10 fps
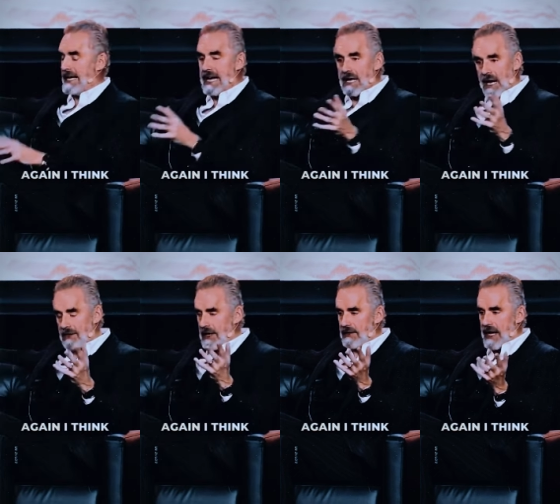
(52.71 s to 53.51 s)
Again,
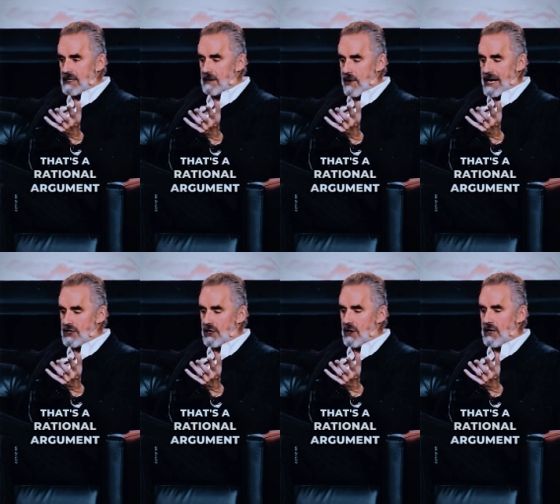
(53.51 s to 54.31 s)
I think that's a
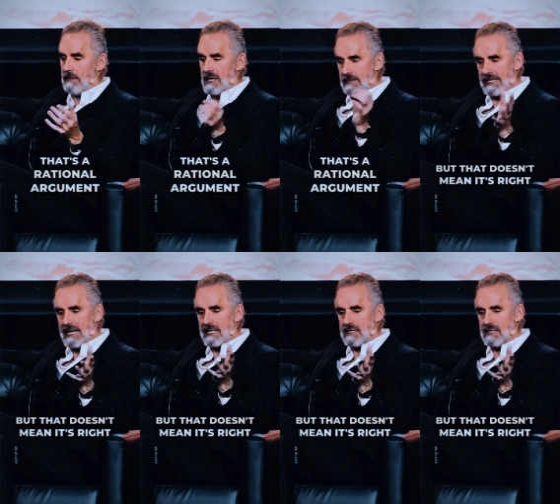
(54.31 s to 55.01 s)
rational argument, but that